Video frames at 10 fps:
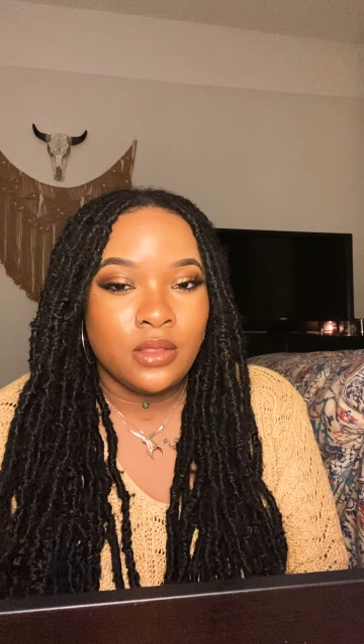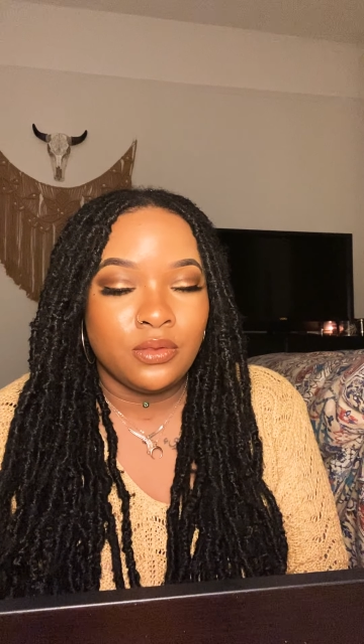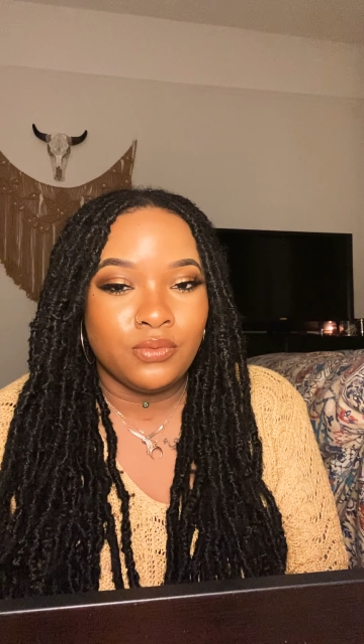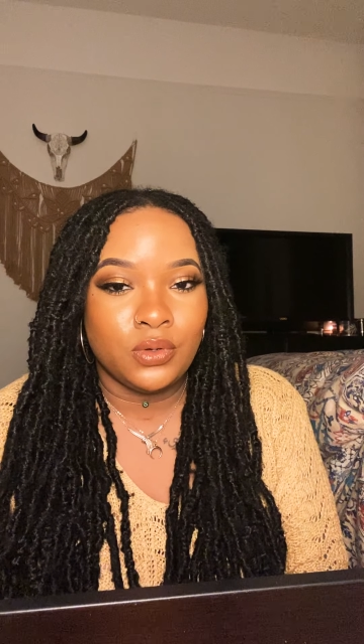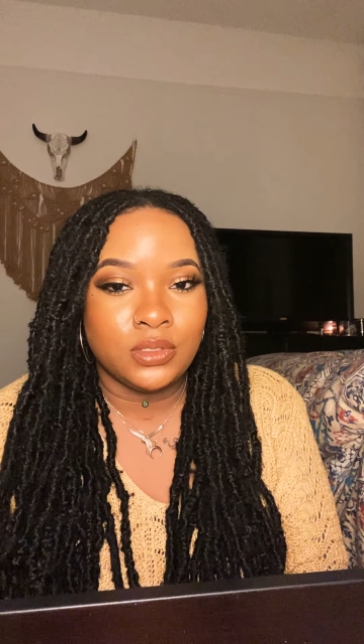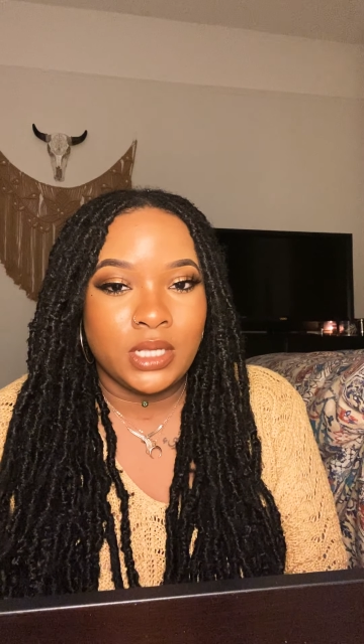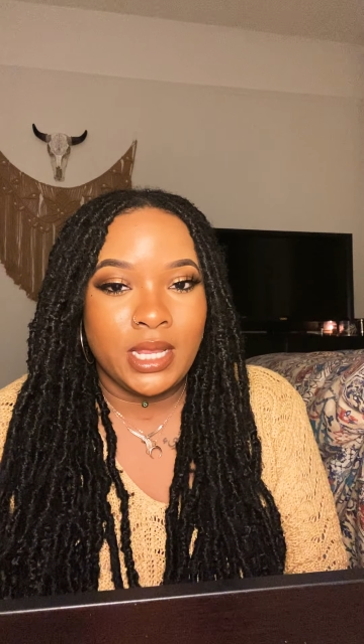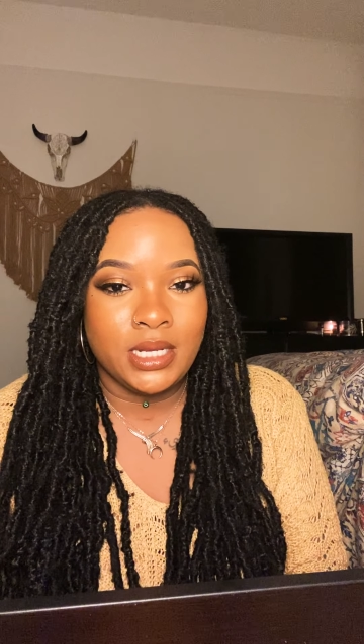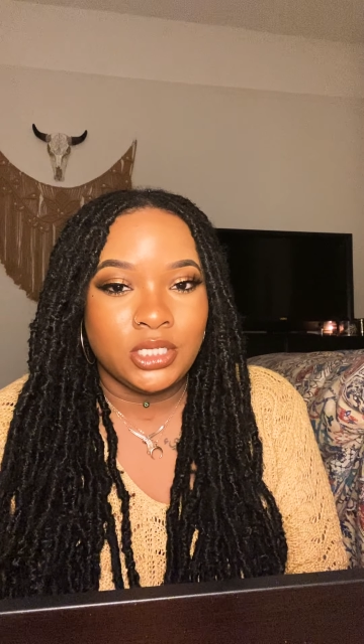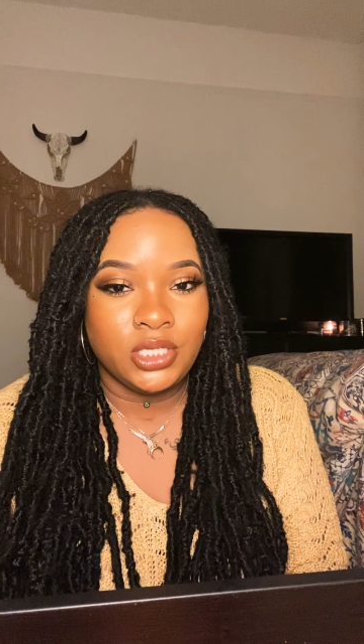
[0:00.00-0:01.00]
The roles are
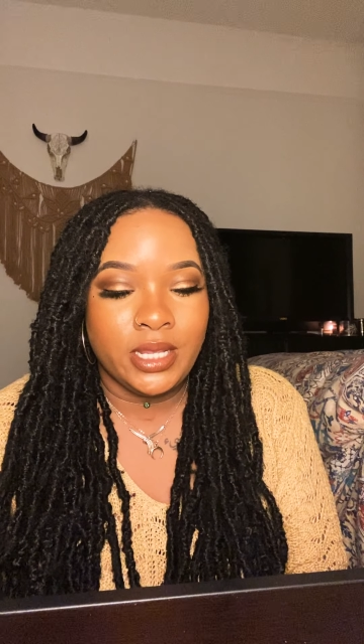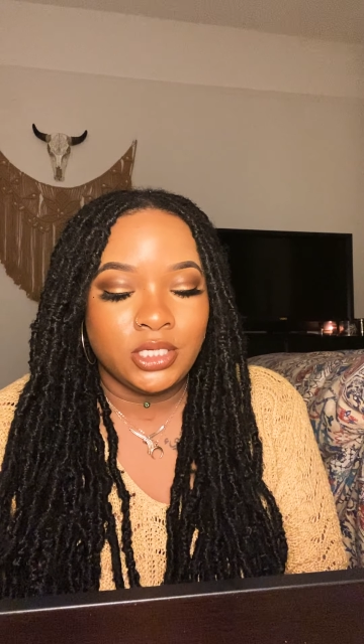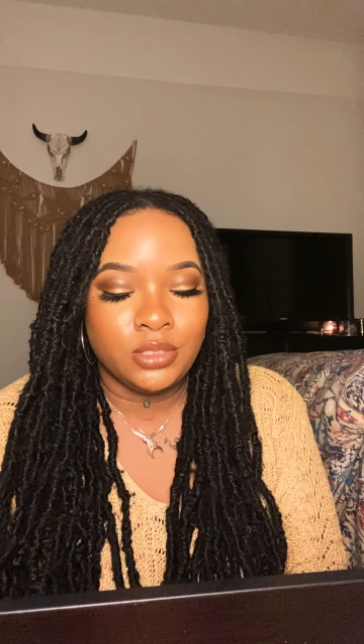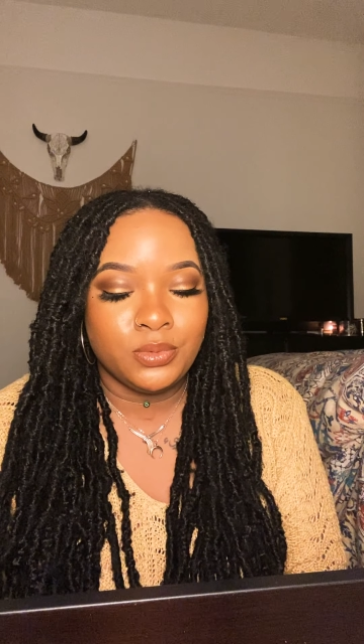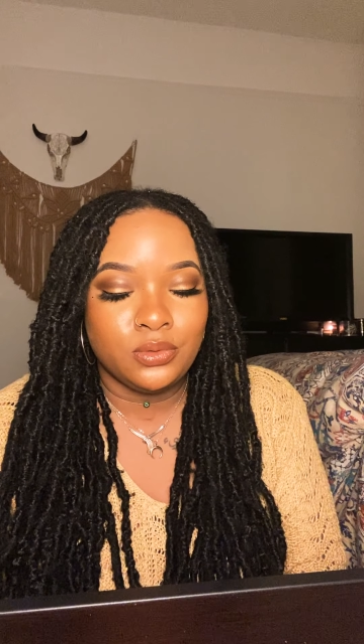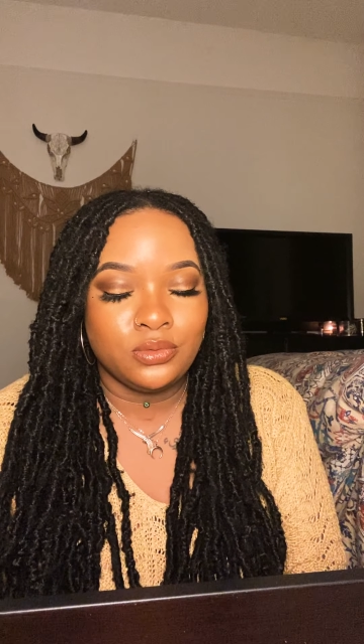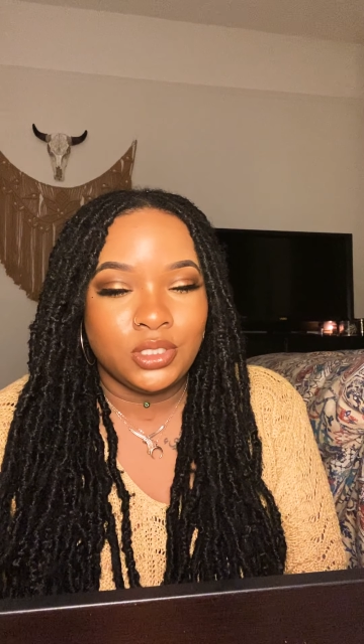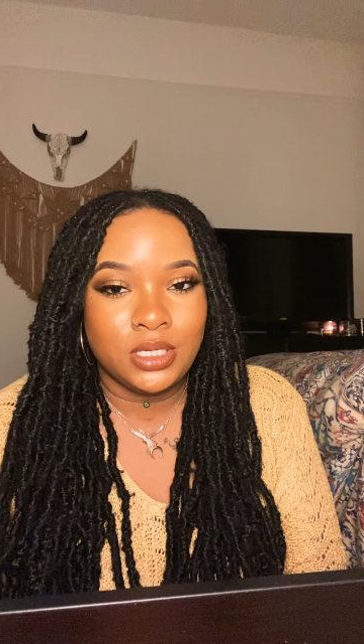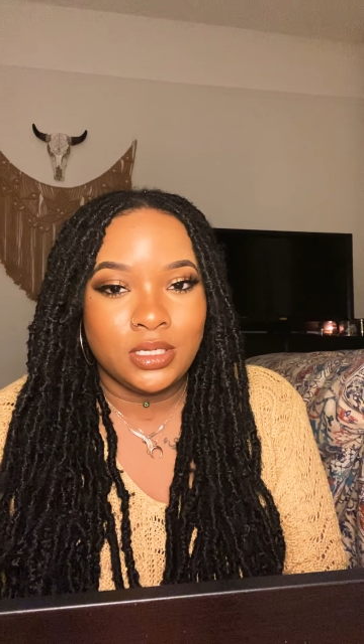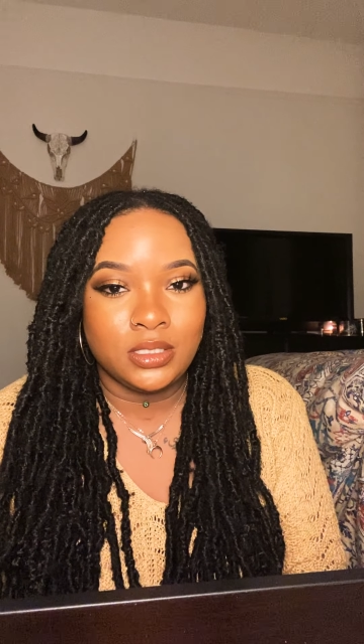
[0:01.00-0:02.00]
interchangeable.
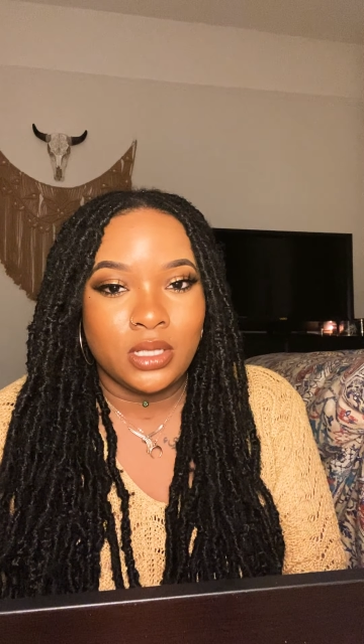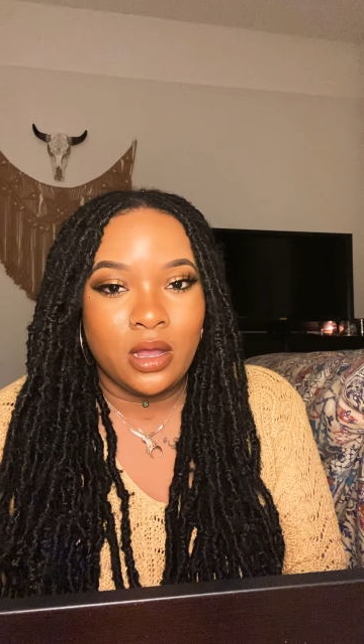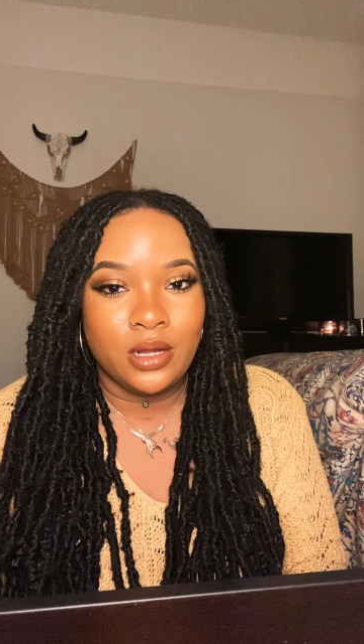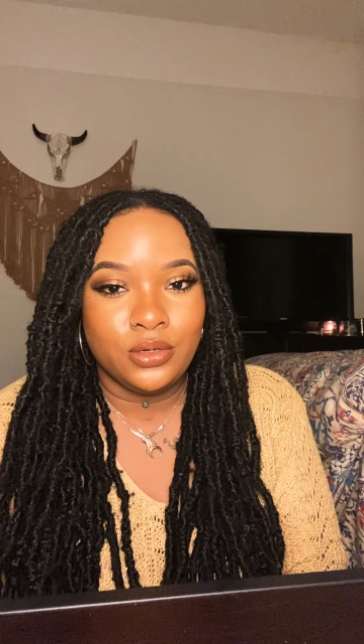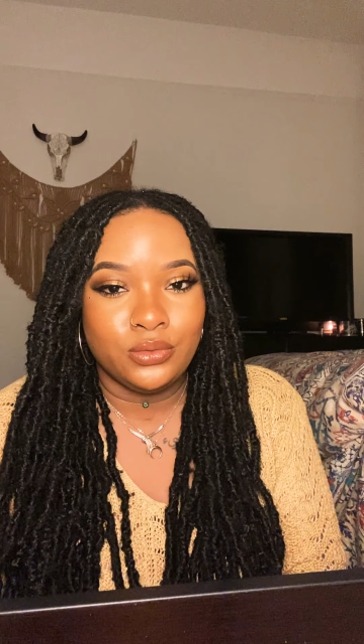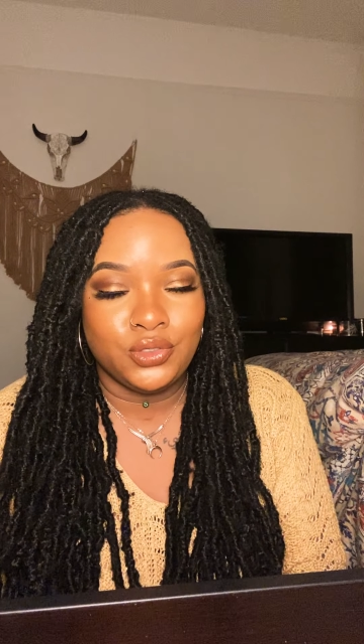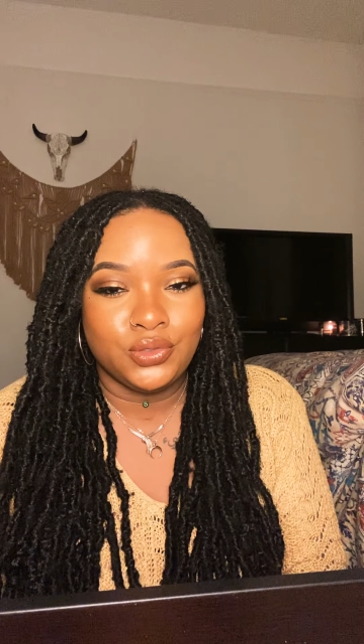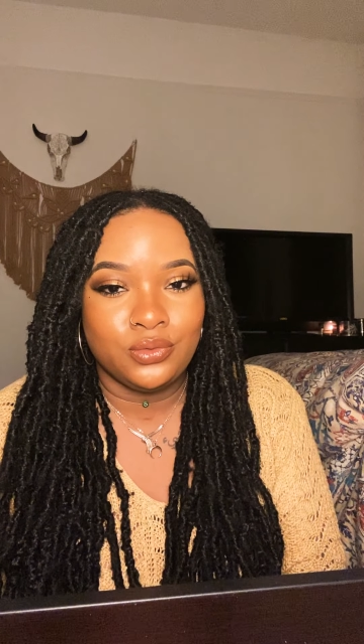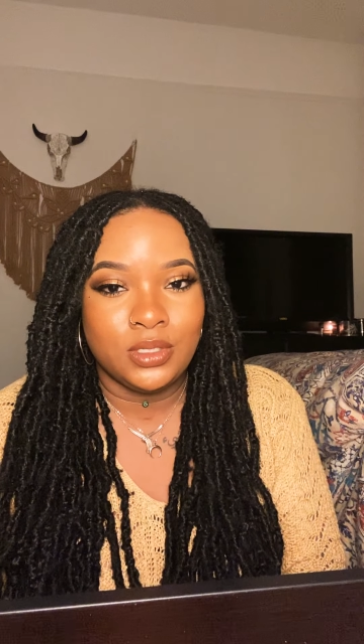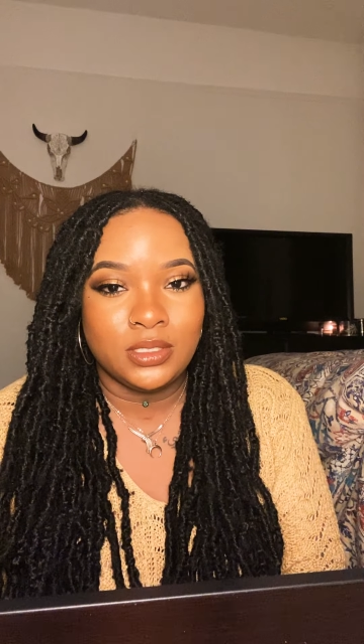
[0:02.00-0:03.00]
Genders are
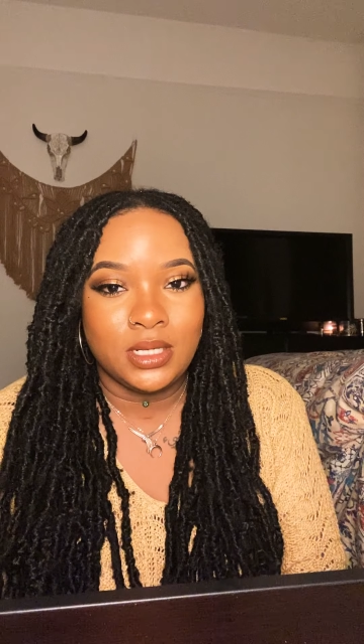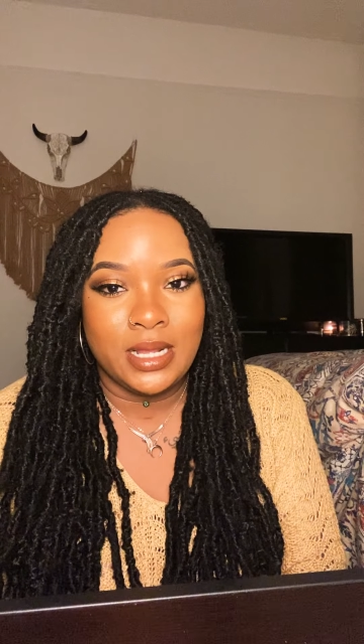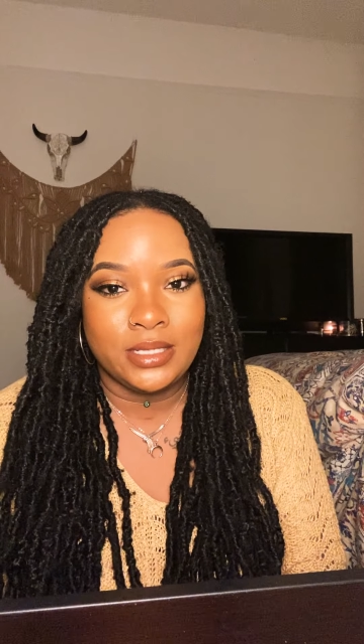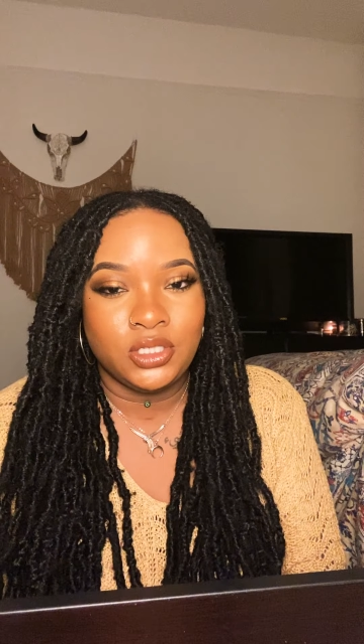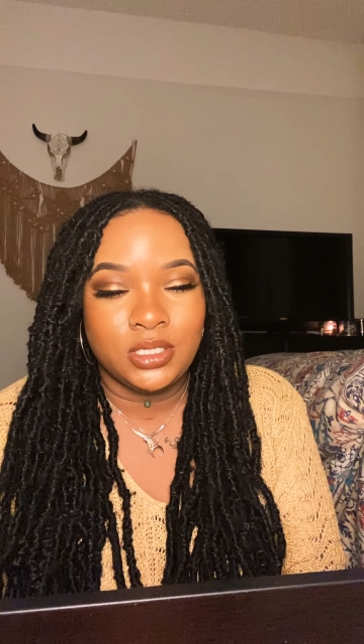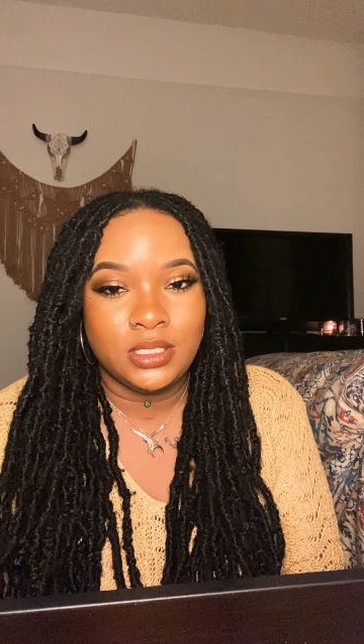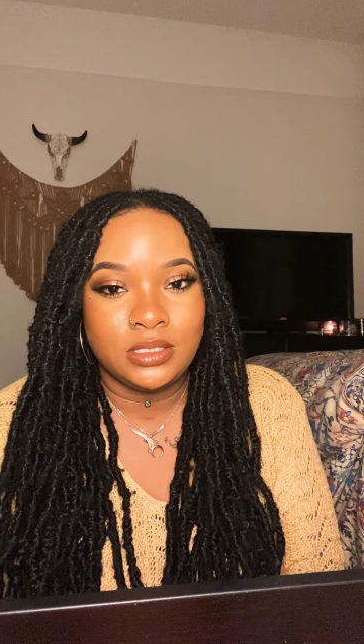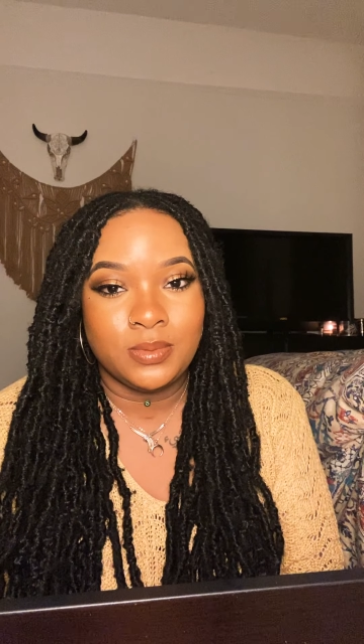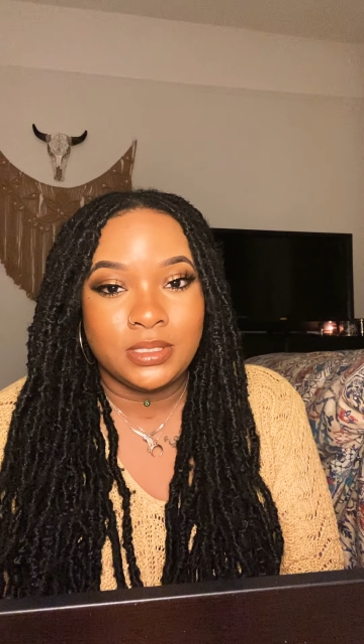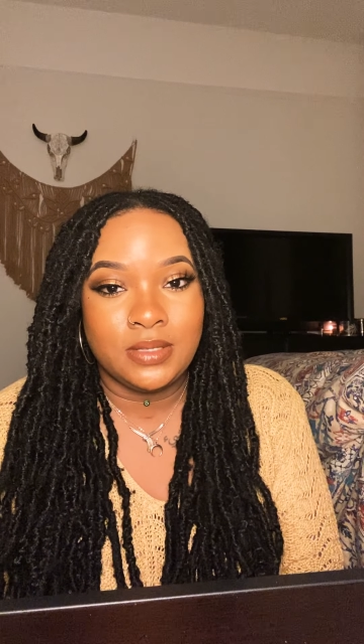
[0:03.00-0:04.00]
neutral. These are not gender
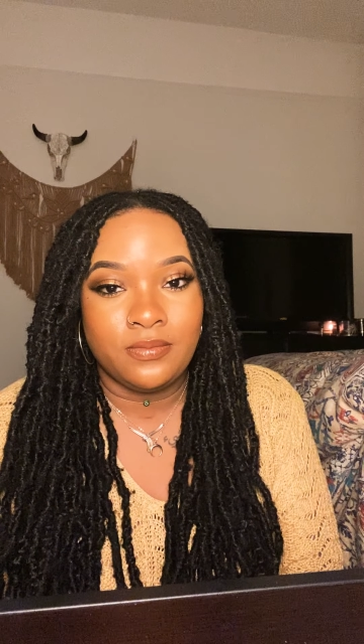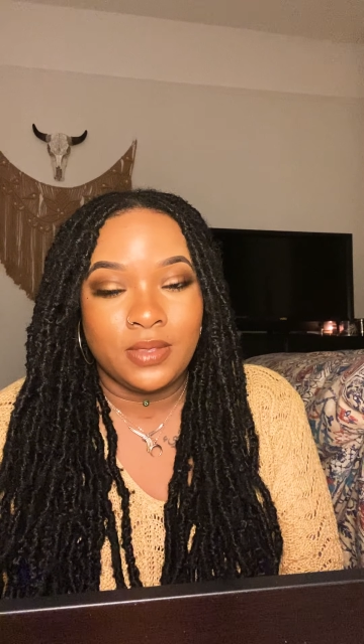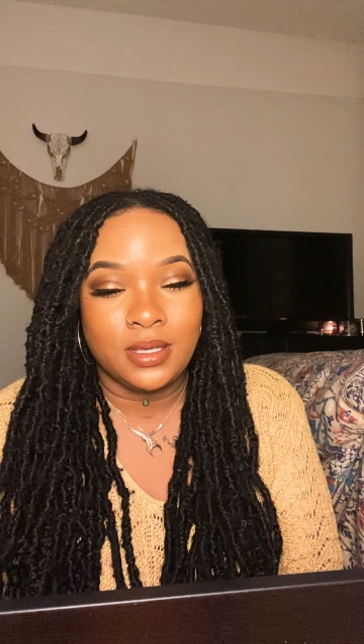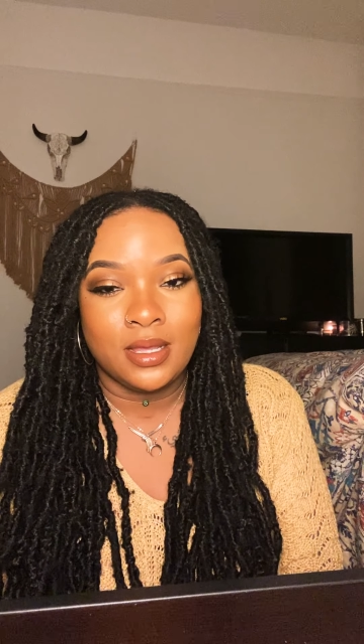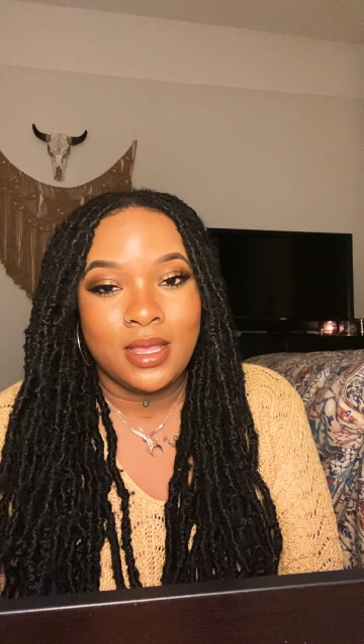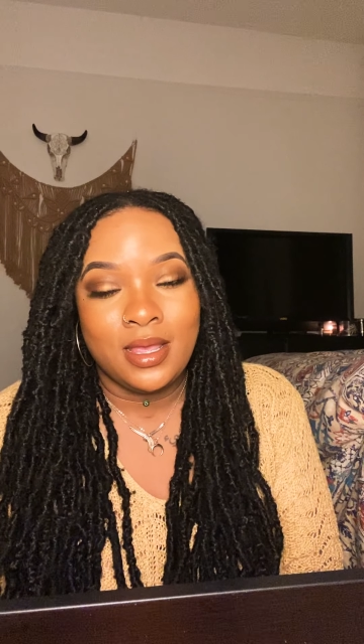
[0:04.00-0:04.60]
specific.